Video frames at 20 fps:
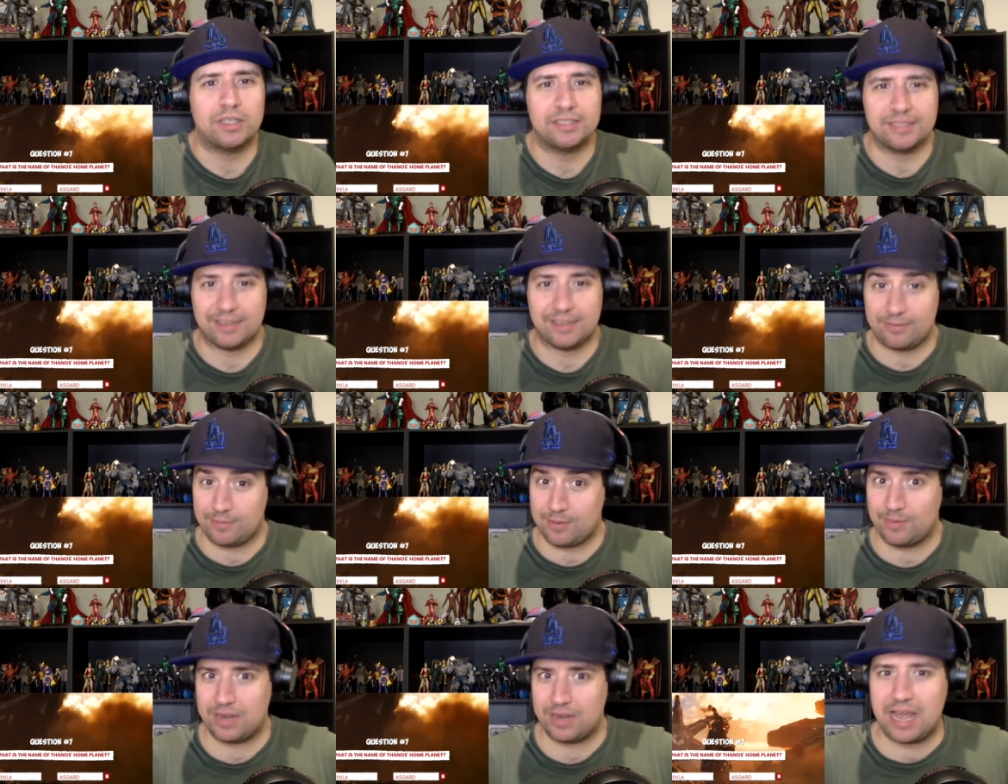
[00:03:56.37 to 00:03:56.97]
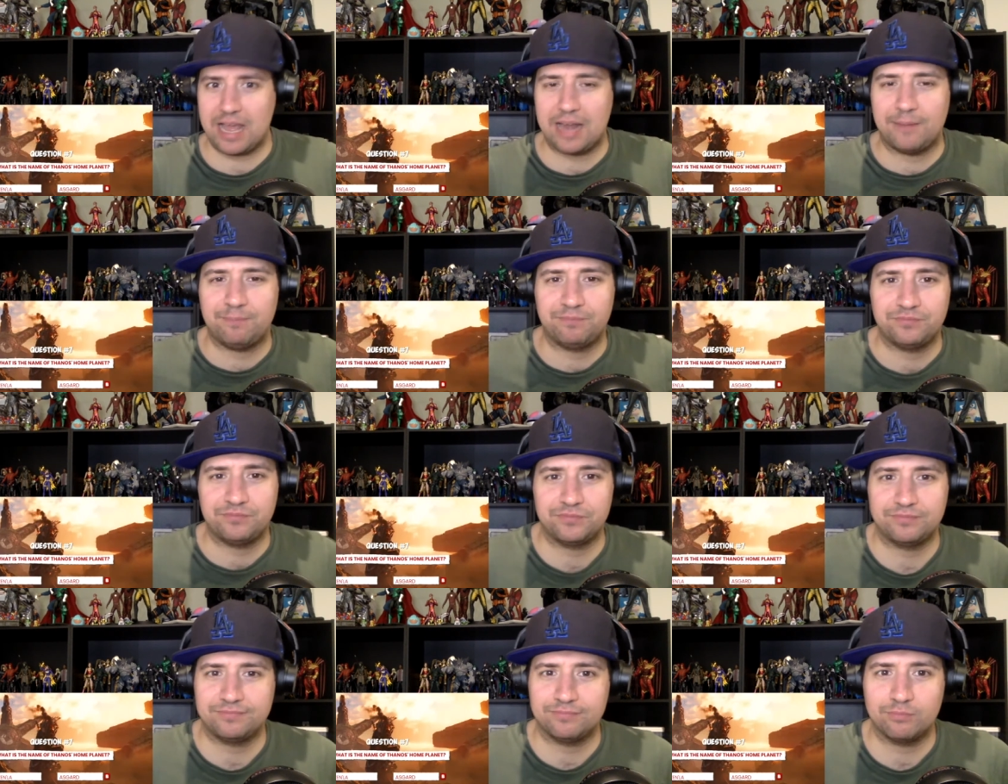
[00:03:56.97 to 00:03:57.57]
I remember that.
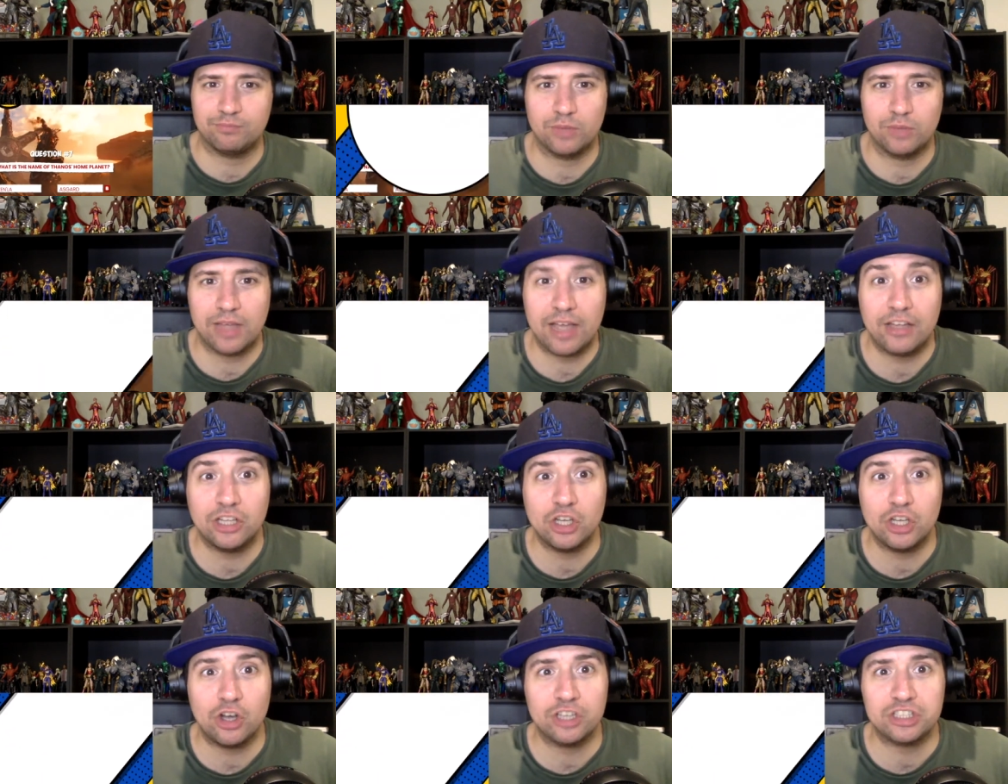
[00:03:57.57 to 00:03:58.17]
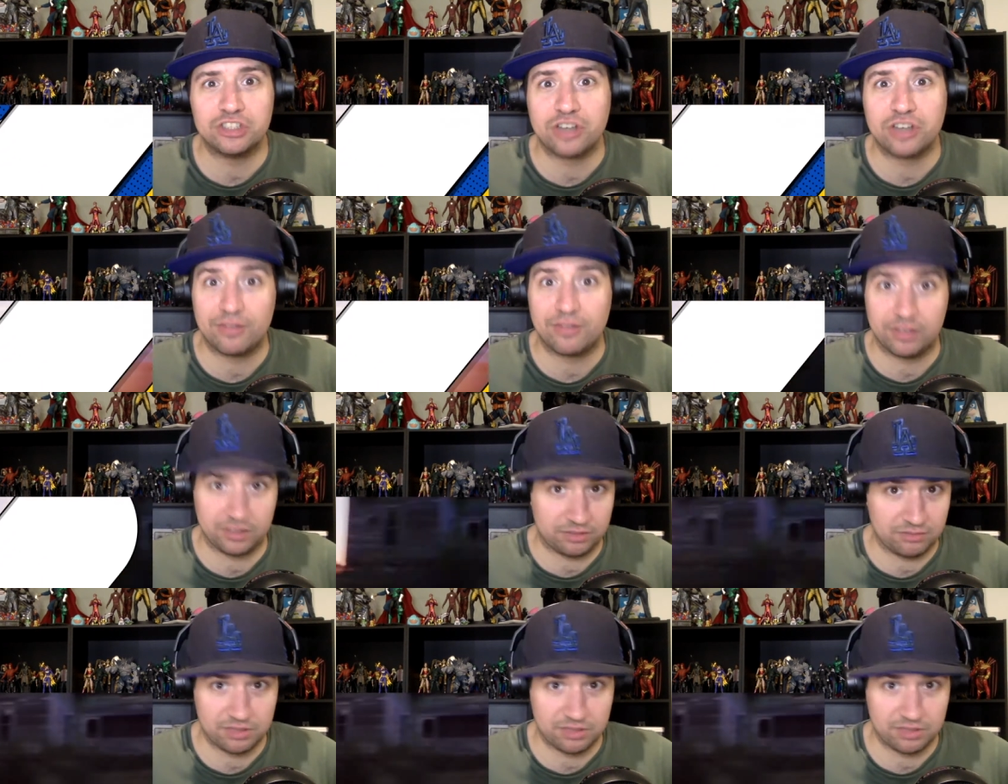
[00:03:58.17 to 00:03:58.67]
How you guys traveling?